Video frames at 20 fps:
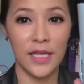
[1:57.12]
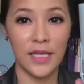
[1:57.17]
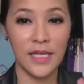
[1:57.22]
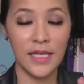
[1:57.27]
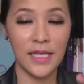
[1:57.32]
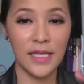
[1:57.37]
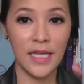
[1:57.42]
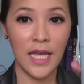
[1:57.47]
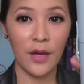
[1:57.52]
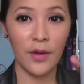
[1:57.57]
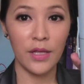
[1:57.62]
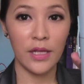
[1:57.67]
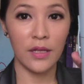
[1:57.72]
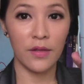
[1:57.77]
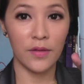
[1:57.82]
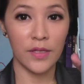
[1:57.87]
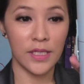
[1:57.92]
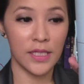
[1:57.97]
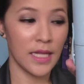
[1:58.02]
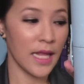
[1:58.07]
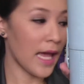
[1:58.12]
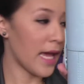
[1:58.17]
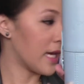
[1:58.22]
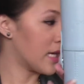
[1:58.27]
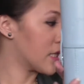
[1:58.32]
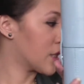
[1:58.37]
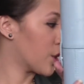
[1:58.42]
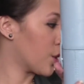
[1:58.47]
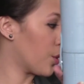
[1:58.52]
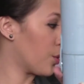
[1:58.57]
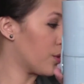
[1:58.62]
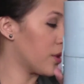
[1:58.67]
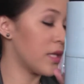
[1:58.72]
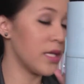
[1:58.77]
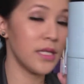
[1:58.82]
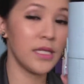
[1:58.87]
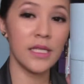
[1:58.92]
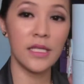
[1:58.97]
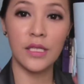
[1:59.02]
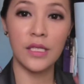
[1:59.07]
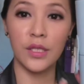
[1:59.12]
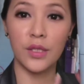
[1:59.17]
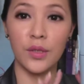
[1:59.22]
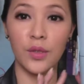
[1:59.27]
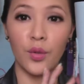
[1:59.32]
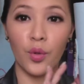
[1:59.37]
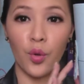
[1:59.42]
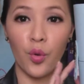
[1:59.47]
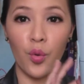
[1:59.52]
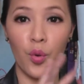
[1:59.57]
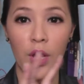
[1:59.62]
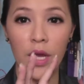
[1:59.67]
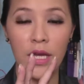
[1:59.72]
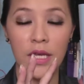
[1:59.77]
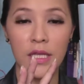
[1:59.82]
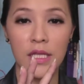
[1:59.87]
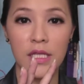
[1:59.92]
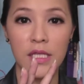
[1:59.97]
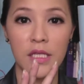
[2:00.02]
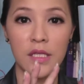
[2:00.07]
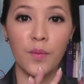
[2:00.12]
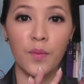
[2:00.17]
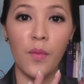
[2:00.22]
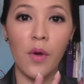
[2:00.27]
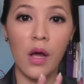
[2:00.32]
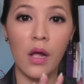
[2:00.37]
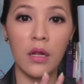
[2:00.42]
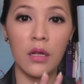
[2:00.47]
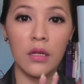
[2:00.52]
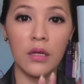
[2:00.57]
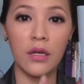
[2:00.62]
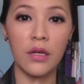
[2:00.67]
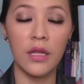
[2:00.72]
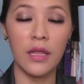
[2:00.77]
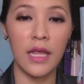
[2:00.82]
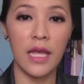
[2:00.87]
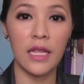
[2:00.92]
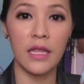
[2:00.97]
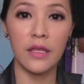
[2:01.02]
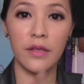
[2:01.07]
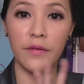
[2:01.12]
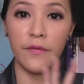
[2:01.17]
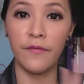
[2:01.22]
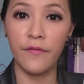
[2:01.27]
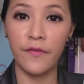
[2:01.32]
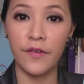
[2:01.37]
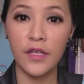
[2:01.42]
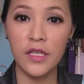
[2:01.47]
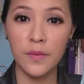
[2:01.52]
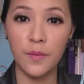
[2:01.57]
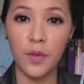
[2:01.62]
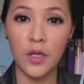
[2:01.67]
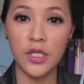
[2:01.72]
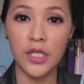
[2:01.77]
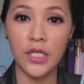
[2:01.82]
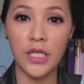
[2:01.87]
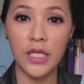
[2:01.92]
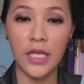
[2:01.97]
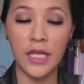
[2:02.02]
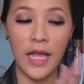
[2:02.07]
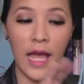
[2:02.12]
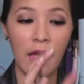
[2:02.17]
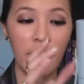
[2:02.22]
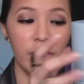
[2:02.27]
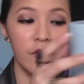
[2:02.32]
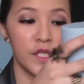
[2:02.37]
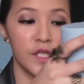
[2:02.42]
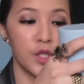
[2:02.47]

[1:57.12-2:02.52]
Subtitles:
this is how it looks like. So this is quite smaller than the first brush that I've